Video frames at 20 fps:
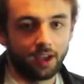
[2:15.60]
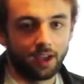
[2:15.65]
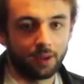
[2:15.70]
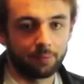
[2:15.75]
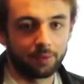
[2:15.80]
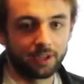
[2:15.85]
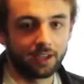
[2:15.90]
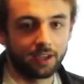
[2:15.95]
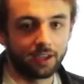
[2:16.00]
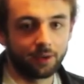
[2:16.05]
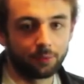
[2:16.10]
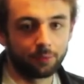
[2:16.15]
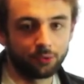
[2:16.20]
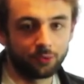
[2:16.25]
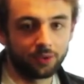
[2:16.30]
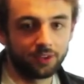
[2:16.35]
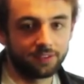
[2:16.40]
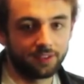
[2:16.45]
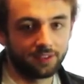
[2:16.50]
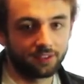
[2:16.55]

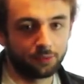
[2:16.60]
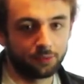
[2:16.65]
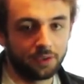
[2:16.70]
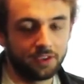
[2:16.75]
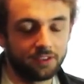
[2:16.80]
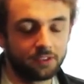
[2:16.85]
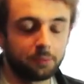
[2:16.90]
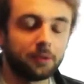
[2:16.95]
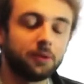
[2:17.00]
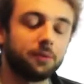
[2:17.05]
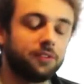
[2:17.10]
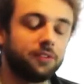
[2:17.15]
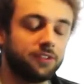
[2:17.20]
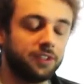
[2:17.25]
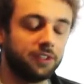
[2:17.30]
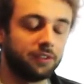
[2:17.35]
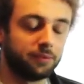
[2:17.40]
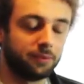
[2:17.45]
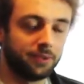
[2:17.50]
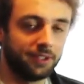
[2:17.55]
only 6 weeks, but it was
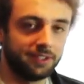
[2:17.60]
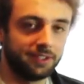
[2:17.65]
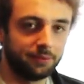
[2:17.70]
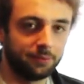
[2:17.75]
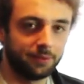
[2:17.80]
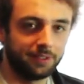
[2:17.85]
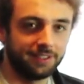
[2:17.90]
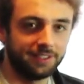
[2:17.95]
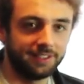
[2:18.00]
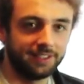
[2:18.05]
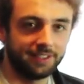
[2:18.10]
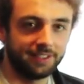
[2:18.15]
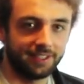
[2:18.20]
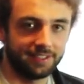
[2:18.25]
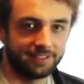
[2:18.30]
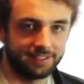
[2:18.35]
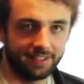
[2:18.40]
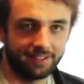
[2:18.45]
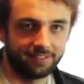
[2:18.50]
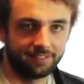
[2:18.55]
still really, really
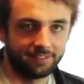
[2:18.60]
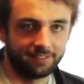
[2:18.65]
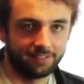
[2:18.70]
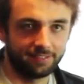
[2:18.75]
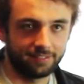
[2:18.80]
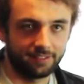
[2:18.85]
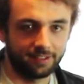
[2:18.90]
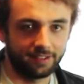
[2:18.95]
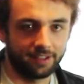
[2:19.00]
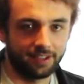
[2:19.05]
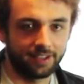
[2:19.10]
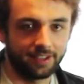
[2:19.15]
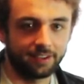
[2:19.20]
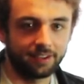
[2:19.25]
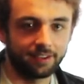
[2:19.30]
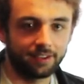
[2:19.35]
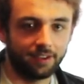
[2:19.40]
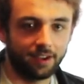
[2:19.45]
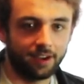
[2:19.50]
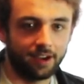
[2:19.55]
intense.
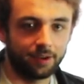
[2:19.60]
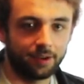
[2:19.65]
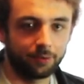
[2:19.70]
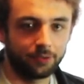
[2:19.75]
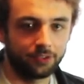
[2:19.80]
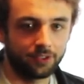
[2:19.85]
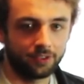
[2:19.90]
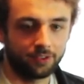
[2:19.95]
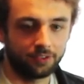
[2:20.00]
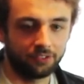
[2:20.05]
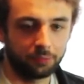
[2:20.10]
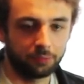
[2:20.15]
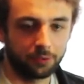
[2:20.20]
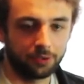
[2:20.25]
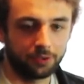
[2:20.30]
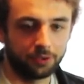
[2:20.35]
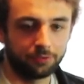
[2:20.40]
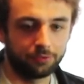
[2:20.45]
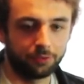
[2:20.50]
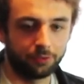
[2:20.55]
Like I was in
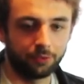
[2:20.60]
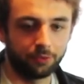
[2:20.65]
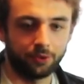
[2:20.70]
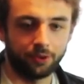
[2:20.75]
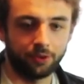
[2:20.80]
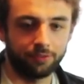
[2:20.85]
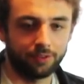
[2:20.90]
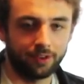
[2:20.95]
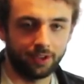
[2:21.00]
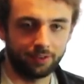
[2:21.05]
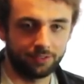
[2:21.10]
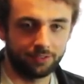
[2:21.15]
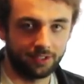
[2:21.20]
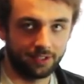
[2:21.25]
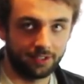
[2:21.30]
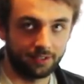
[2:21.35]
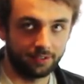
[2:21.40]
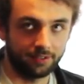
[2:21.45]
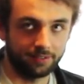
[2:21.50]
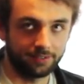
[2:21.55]
hospital for a
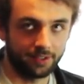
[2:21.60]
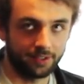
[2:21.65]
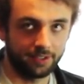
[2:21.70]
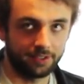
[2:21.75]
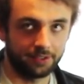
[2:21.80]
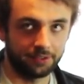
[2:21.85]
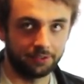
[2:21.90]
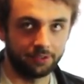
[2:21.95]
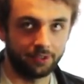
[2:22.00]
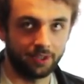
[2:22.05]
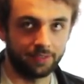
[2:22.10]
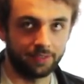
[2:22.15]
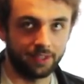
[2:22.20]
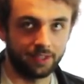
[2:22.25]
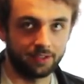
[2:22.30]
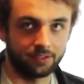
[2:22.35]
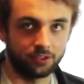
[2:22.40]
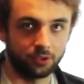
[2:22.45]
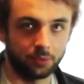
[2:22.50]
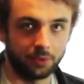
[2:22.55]
5-day cycle and
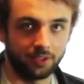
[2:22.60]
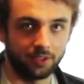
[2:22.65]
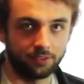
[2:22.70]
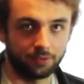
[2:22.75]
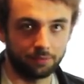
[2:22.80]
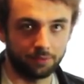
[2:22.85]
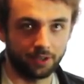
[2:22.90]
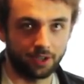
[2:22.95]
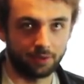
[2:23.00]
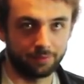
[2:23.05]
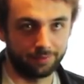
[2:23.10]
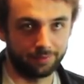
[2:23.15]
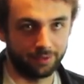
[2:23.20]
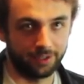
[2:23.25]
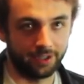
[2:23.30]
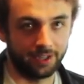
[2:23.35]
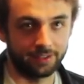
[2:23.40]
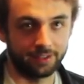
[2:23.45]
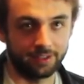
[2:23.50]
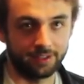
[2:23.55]
then 2 weeks of
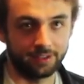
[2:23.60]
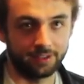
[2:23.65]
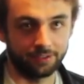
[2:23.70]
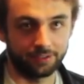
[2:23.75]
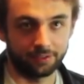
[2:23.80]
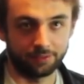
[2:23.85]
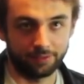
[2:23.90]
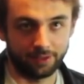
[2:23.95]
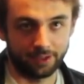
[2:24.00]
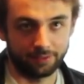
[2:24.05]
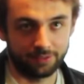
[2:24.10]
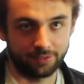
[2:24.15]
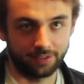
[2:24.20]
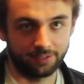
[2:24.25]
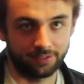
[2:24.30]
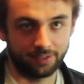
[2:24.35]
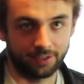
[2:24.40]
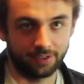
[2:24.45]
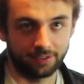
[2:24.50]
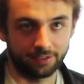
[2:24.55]
recovery and then another 5-day
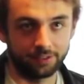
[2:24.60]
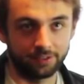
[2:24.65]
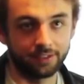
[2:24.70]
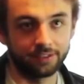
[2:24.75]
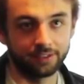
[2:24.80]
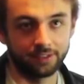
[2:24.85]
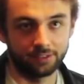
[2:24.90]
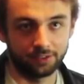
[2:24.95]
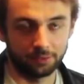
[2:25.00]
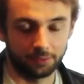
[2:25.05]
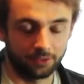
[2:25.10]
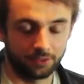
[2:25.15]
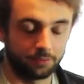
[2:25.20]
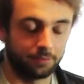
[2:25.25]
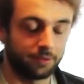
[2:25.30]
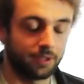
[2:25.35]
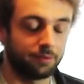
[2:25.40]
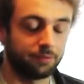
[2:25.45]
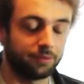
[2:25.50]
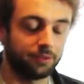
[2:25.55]
cycle and then 2 weeks
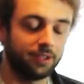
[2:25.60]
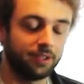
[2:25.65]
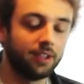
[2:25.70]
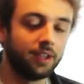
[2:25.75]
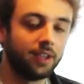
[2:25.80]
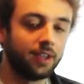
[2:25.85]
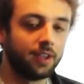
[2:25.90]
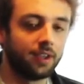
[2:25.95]
of recovery,